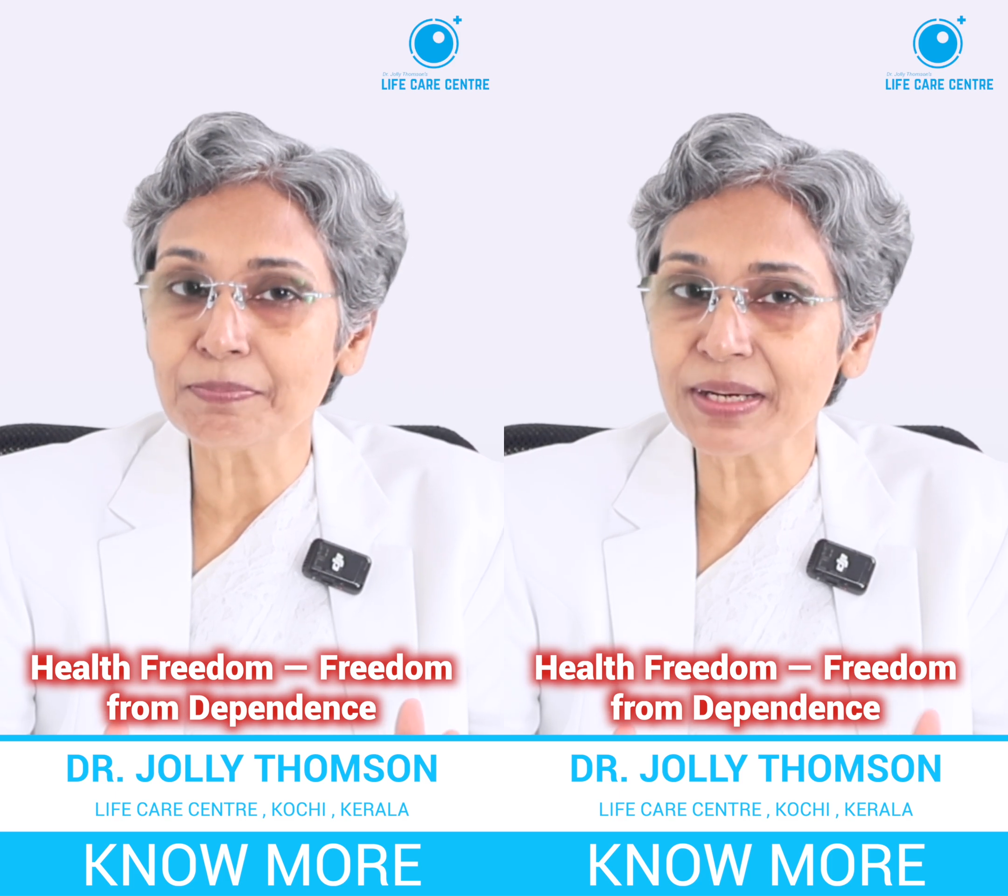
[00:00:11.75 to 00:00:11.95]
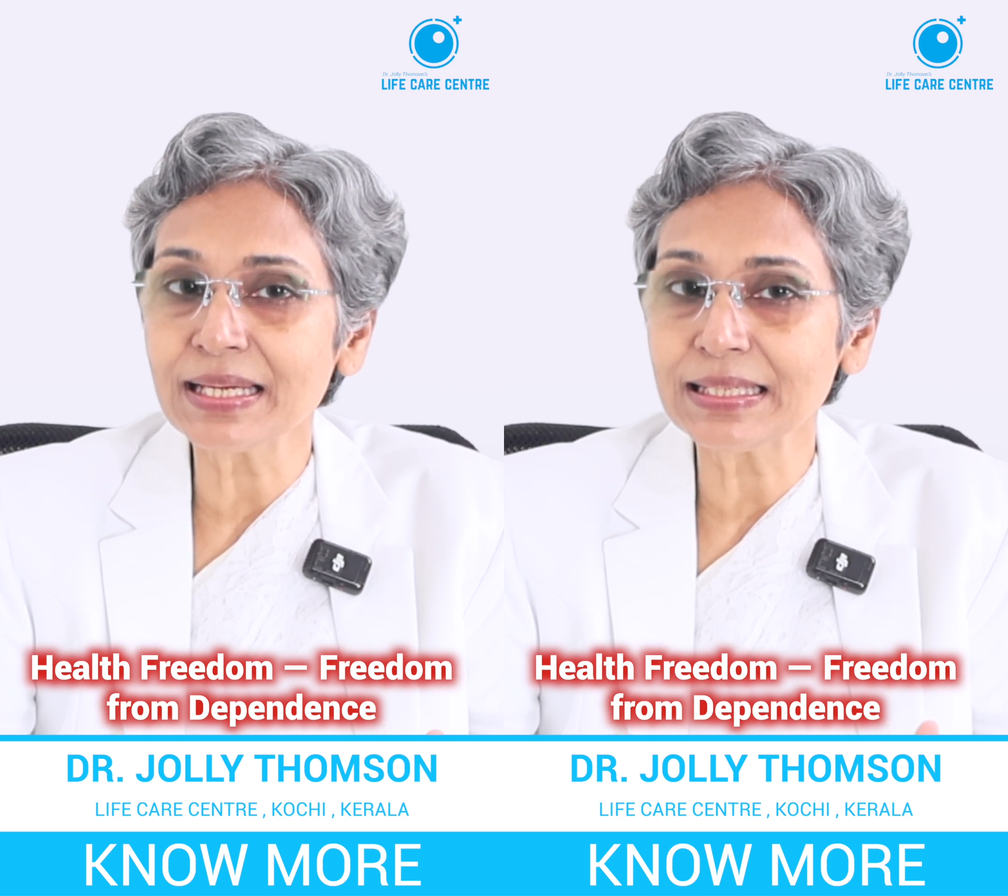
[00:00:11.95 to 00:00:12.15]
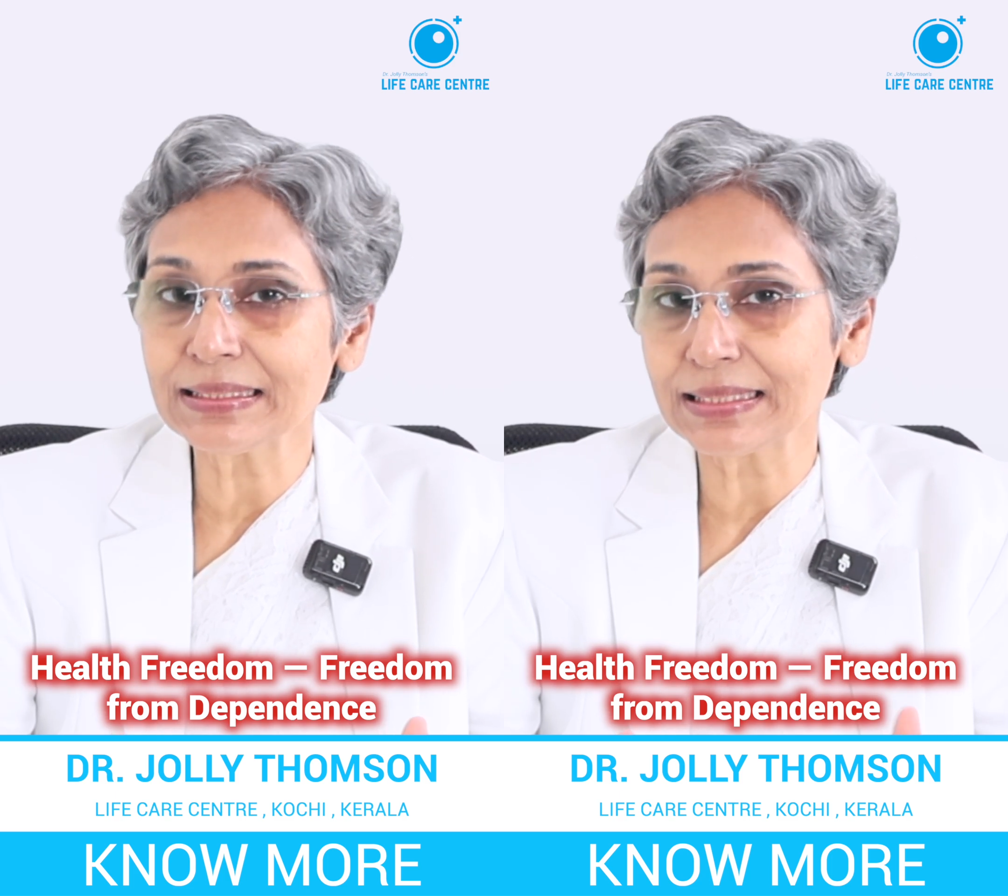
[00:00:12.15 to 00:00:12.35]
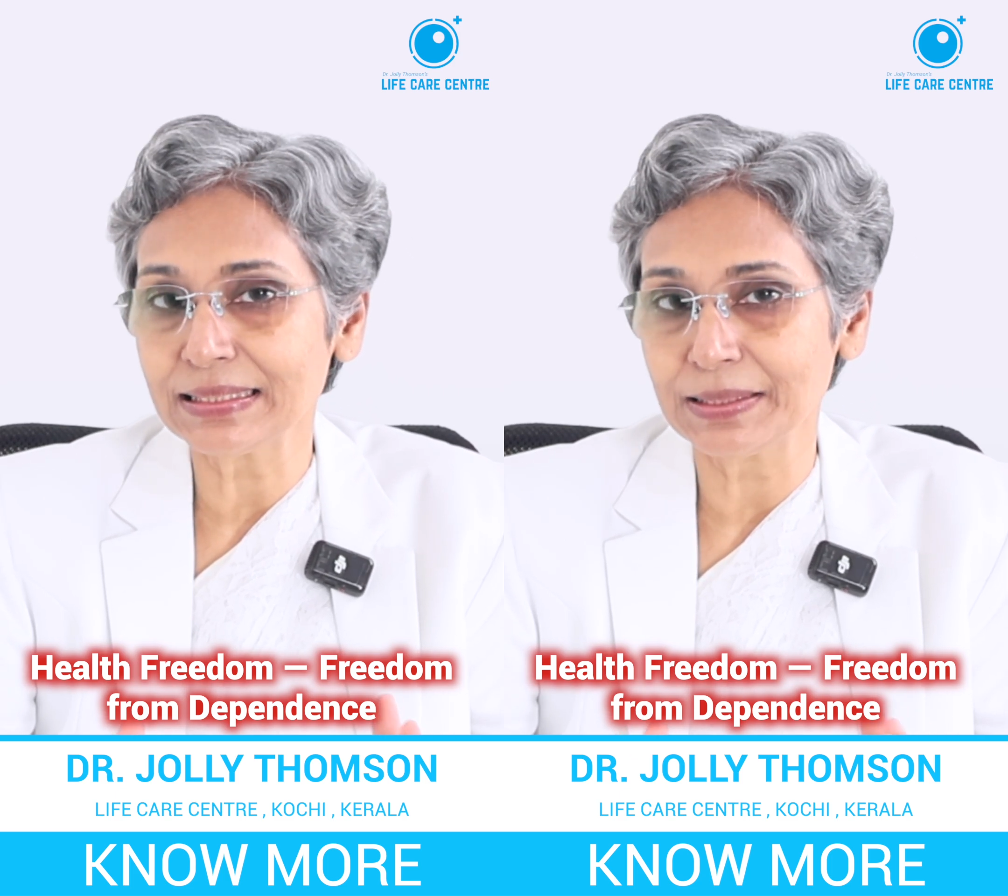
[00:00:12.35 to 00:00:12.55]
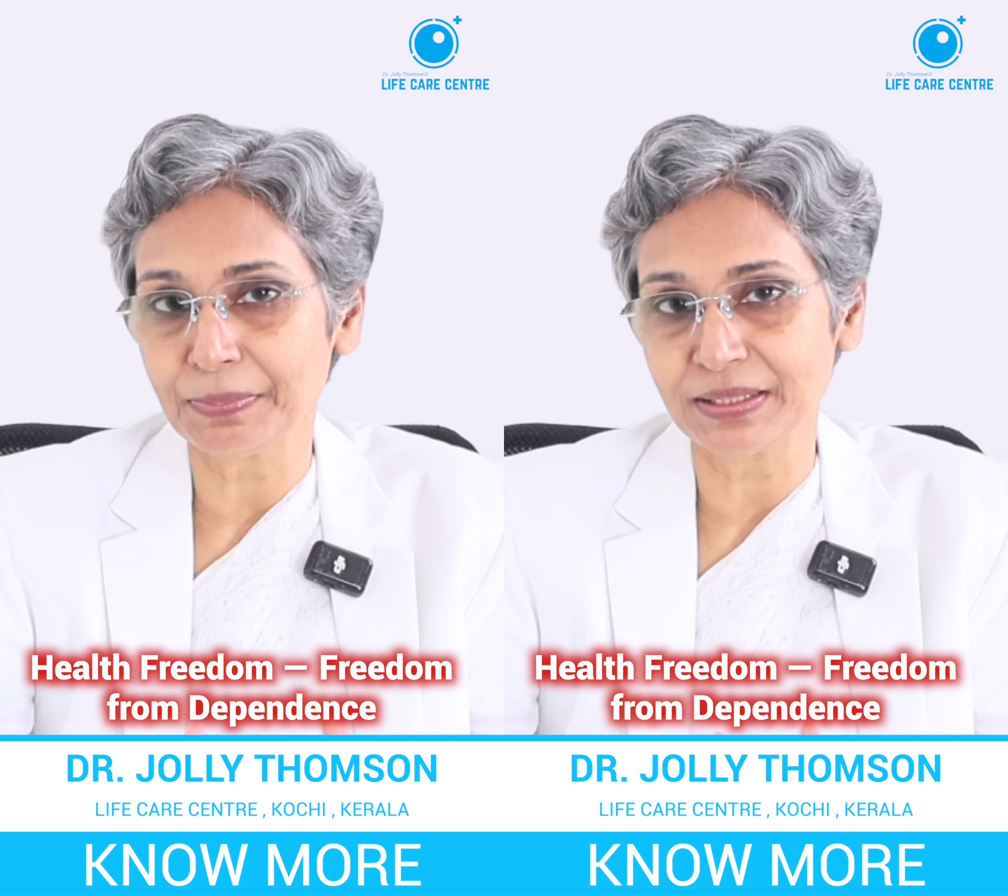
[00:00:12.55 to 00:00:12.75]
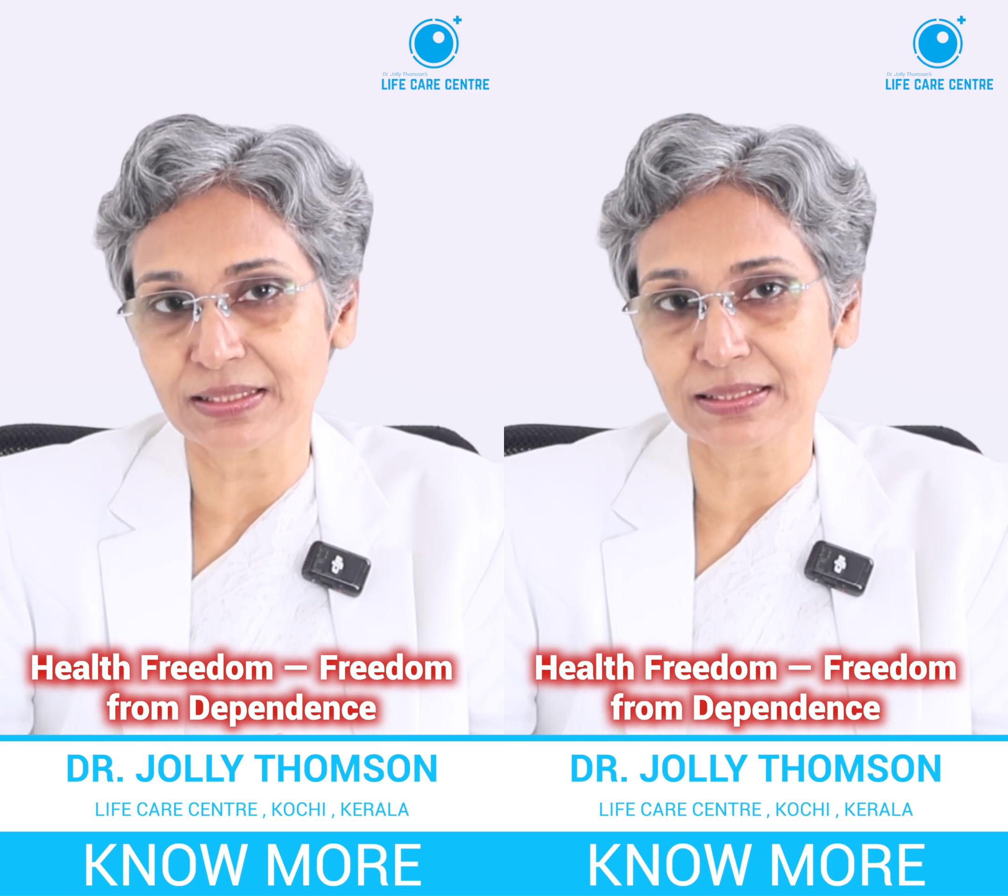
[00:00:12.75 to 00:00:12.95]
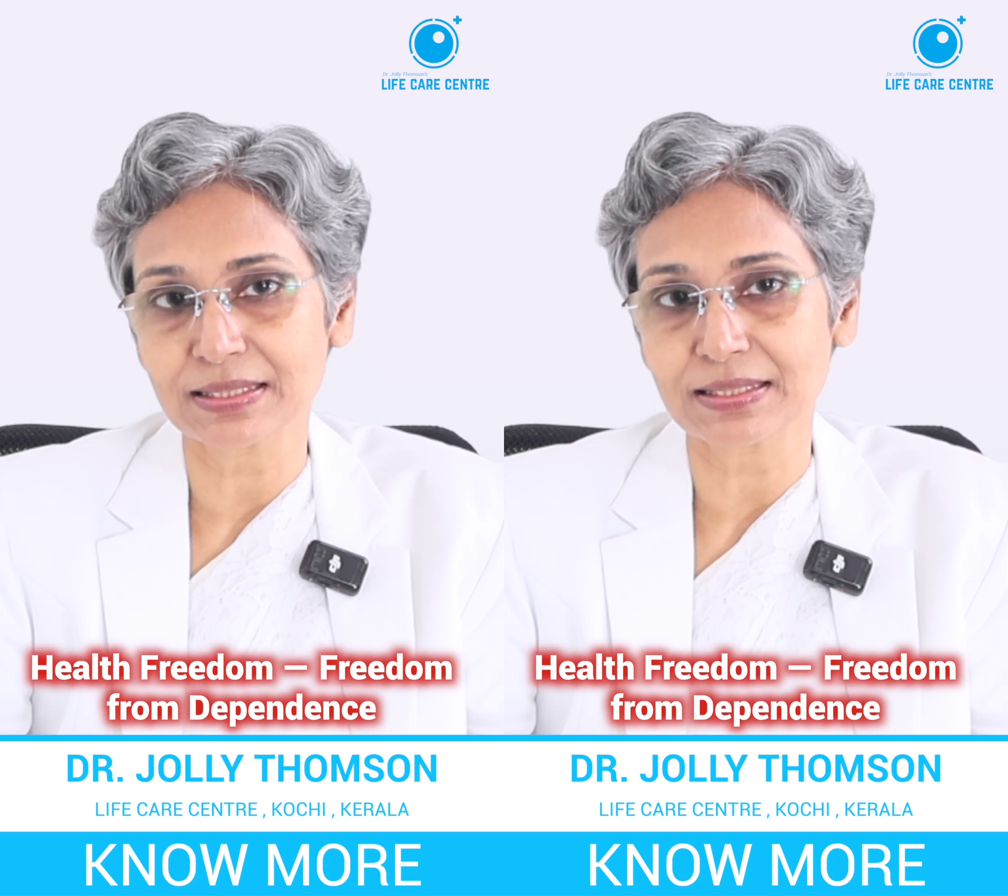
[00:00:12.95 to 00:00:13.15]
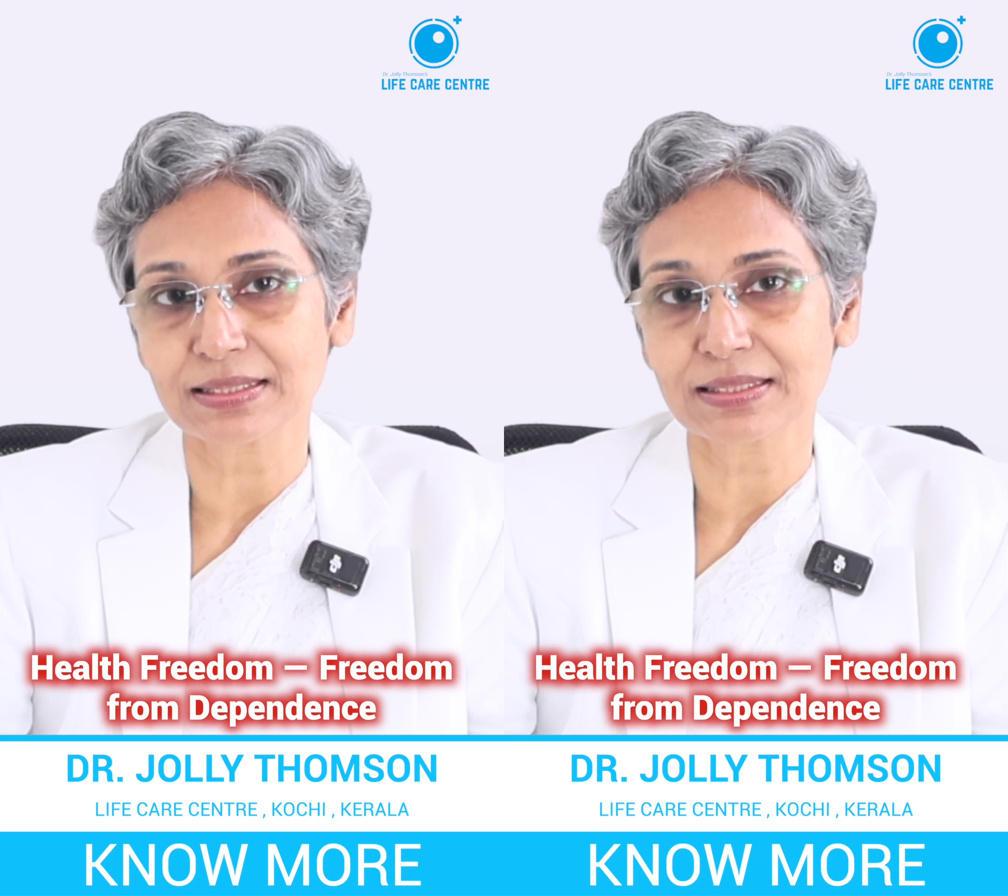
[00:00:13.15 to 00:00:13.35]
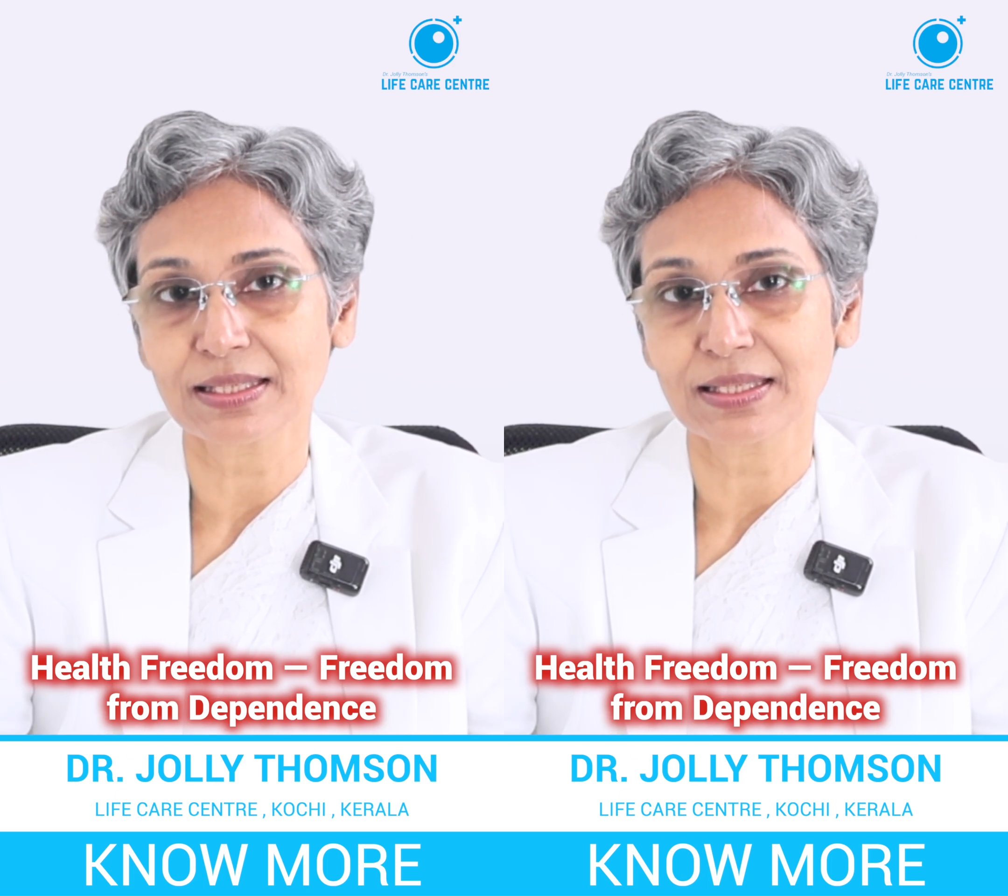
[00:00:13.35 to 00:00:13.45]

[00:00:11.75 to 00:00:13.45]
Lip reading: breaking that dependence,